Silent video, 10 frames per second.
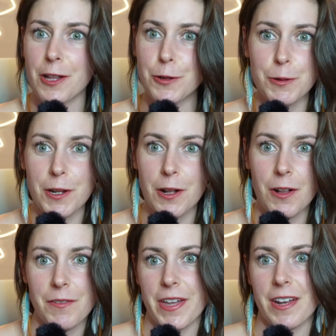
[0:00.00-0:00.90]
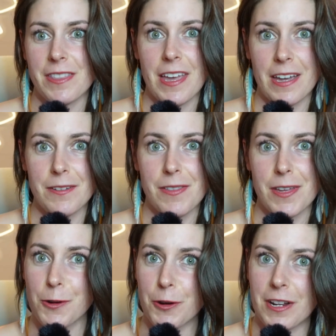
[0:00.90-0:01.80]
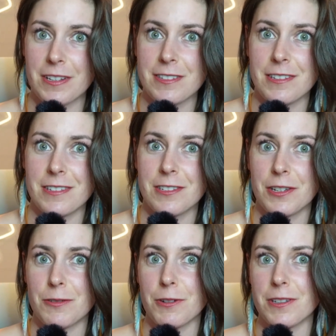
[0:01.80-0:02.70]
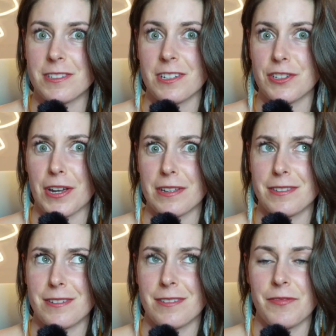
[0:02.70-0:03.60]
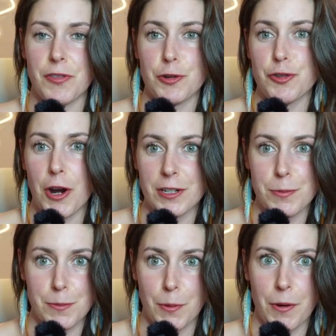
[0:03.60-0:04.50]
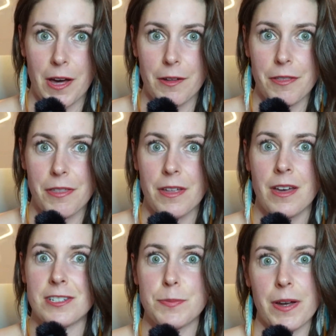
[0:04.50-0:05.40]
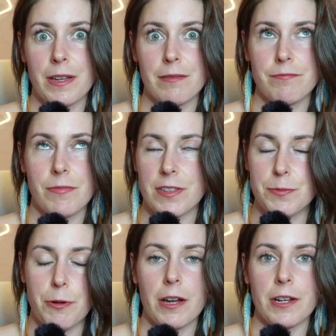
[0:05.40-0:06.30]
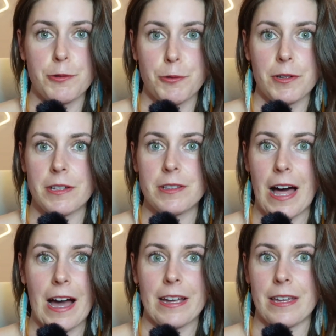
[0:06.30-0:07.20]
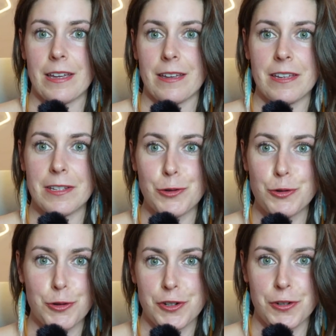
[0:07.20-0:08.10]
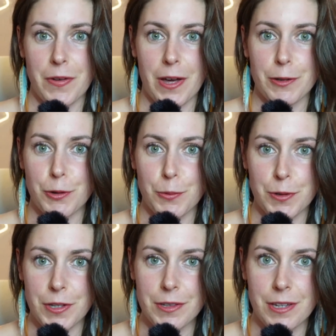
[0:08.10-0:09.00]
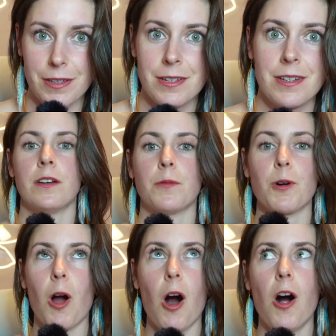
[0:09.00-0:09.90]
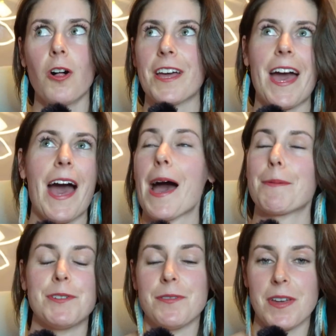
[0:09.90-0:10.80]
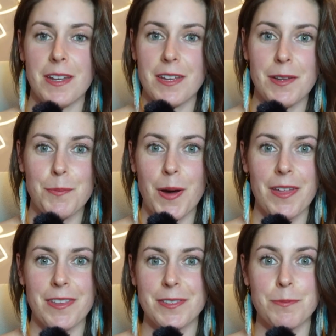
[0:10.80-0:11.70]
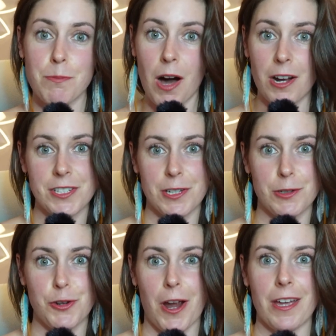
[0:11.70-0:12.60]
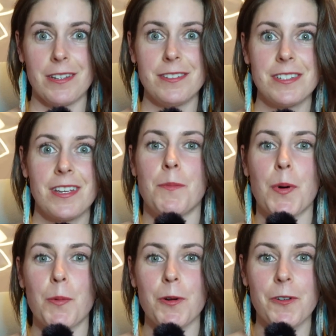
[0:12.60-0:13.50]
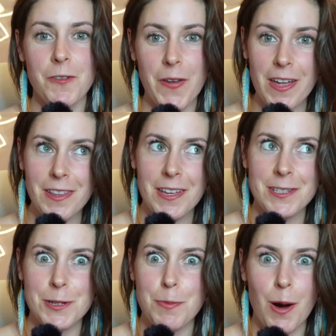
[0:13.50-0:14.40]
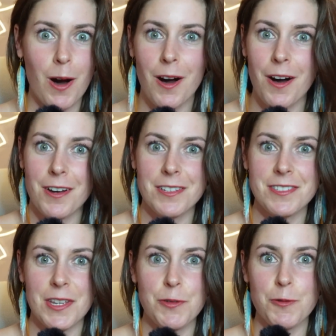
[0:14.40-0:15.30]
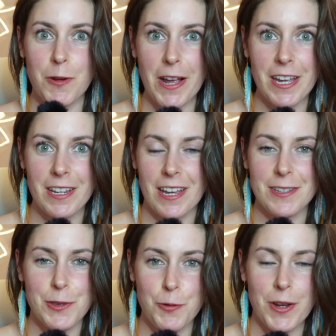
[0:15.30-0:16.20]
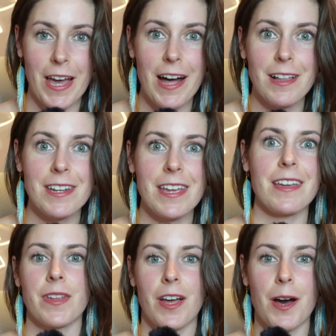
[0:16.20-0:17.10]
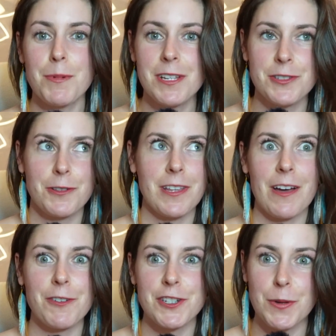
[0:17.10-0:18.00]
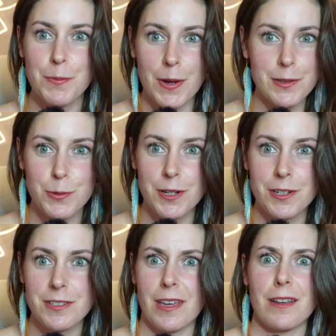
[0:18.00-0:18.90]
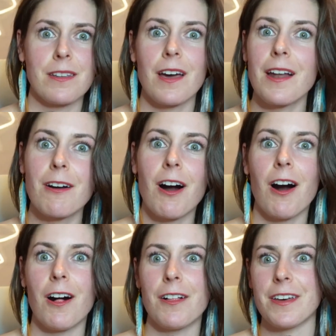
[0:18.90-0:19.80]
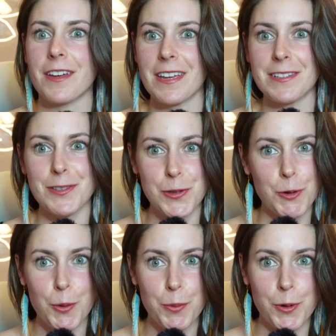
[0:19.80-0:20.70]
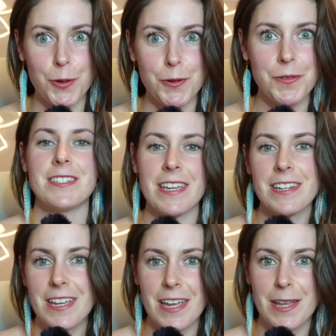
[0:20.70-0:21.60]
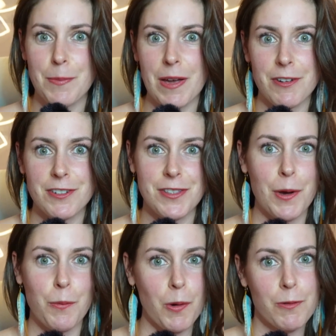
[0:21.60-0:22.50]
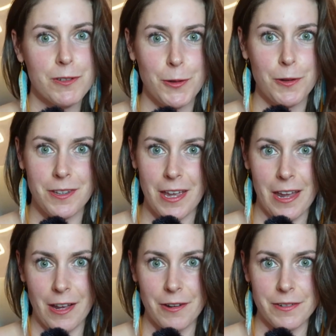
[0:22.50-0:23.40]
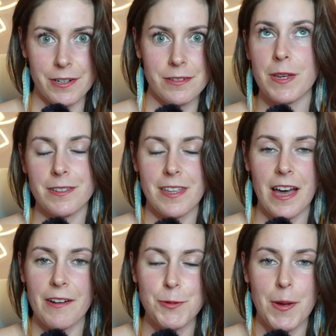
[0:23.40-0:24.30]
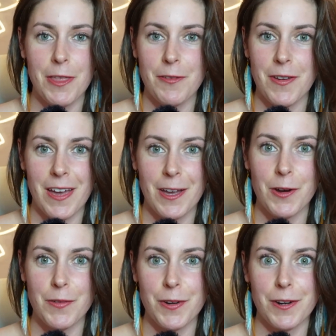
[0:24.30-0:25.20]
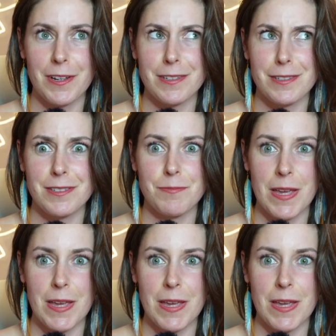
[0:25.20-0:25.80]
including all of that at the end of the ingredients list could really suggest they're trying to promote health, despite this product really lacking in nutritional value completely. We're all captivated by this mocktail trend, but we're failing to pause and recognize the reality. Companies are leveraging buzzwords like non-alcoholic and zero proof to indicate a beverage that won't result in a hangover, because the aftermath of a hangover is